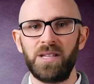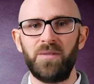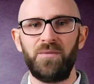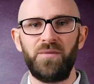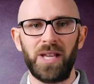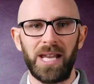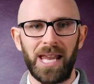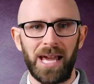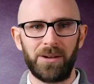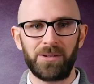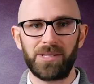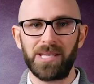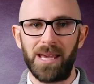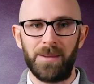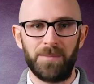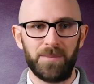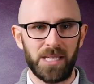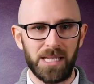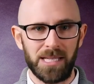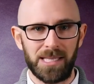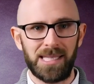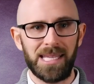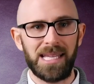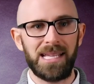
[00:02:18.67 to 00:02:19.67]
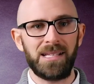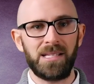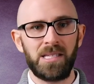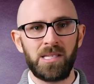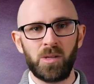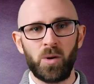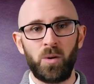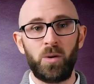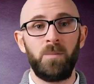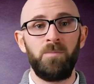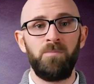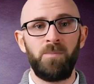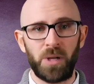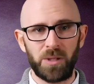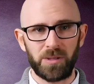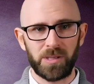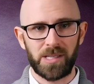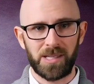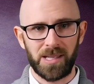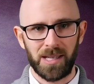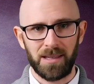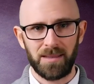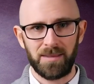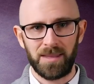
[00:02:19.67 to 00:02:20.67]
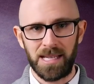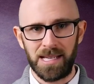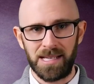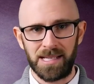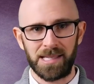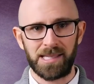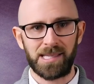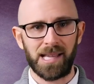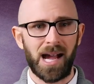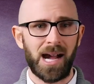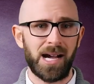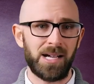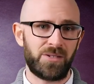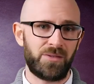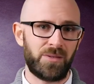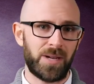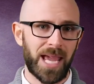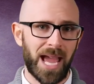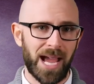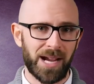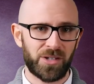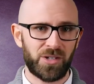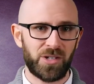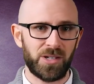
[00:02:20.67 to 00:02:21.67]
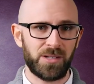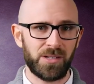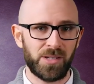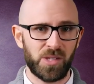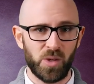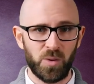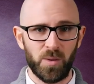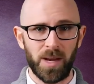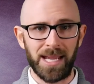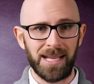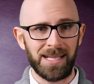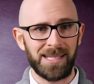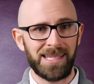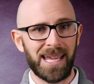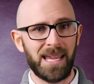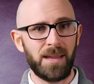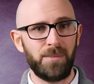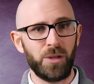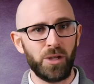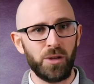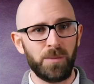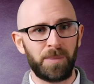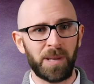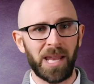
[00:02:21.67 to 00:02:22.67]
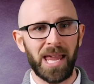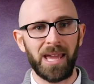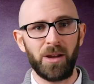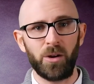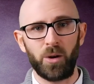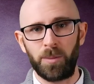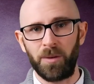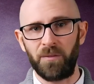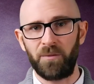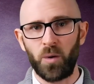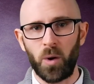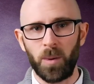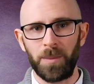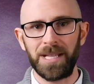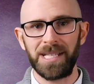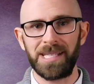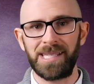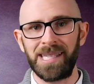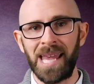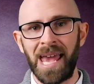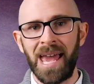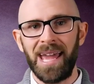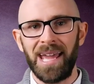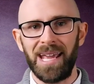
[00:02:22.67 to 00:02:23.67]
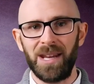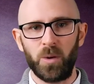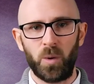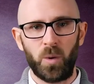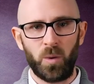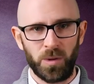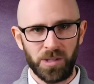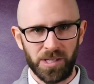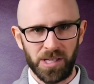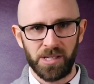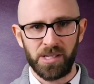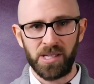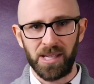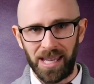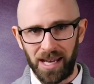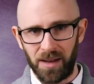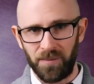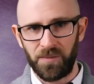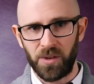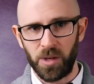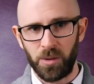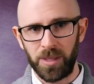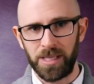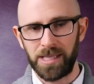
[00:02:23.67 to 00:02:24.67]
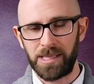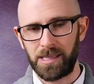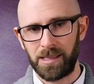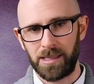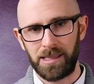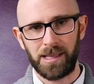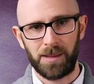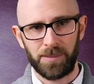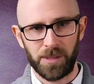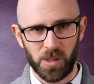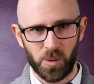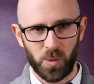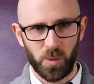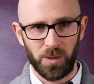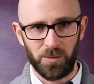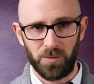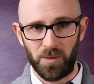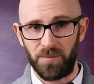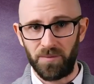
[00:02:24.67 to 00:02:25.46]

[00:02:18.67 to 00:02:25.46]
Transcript: to fill out empty seats or bolster the desired reaction to a debut play or performance in order to influence subsequent